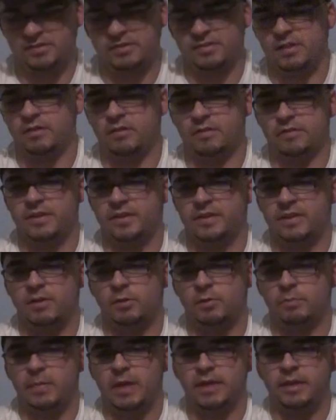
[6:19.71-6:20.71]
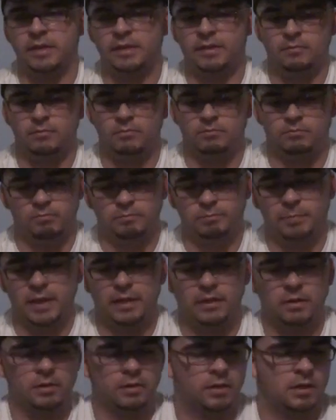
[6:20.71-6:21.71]
another thing that would make it
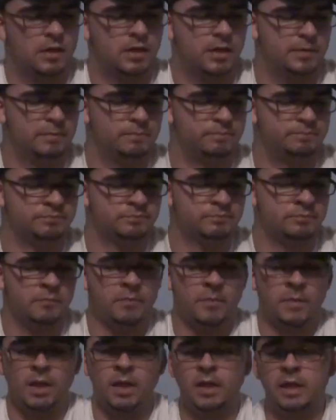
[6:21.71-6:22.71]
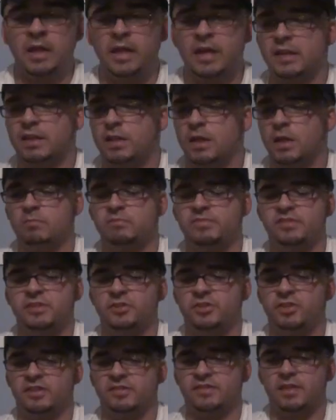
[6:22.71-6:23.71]
better. It comes
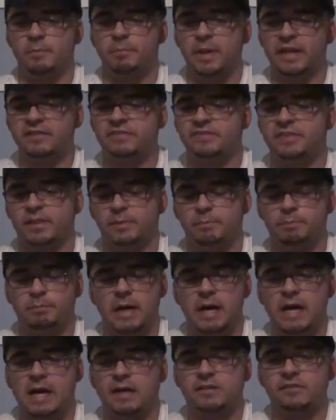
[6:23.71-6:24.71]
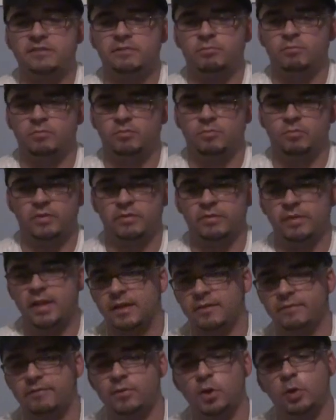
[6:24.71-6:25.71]
in just a basic box with
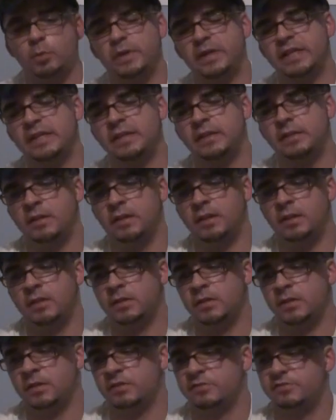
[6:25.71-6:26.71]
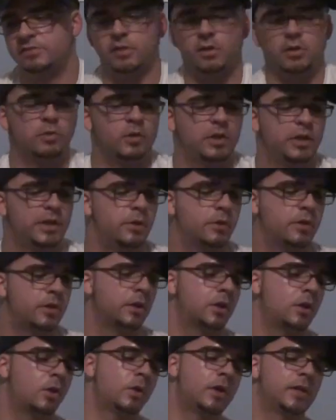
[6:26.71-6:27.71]
like foam in it, so you
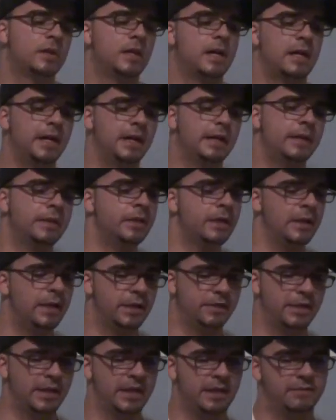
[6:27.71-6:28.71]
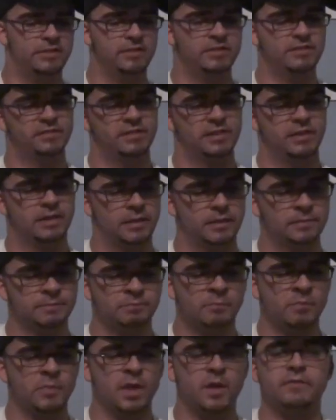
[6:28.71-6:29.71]
can go online and they have these
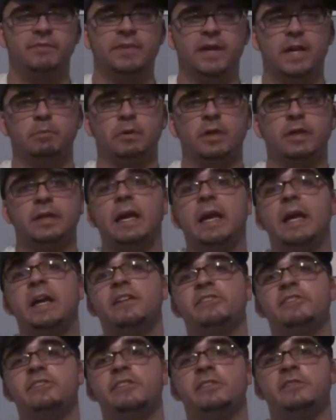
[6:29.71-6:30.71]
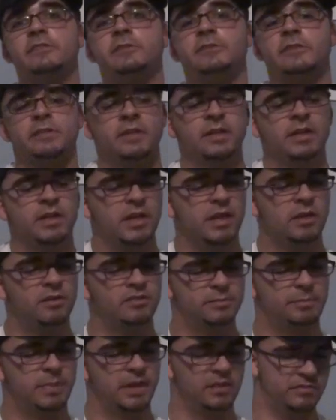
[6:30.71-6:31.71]
fabric cases. It
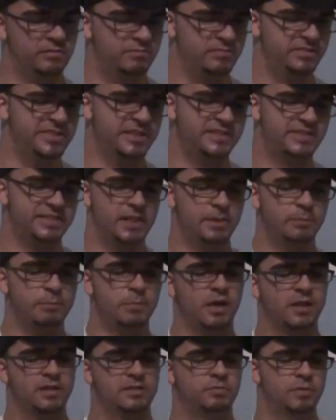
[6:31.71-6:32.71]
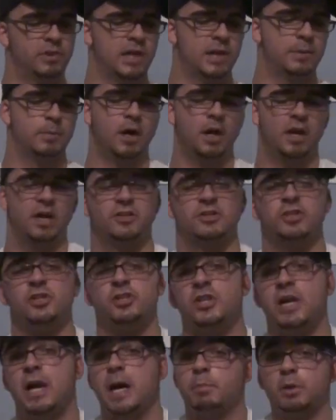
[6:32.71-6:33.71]
was about 16 bucks when I bought it. Just
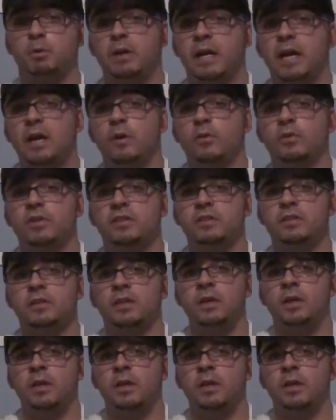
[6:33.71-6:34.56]
shop around and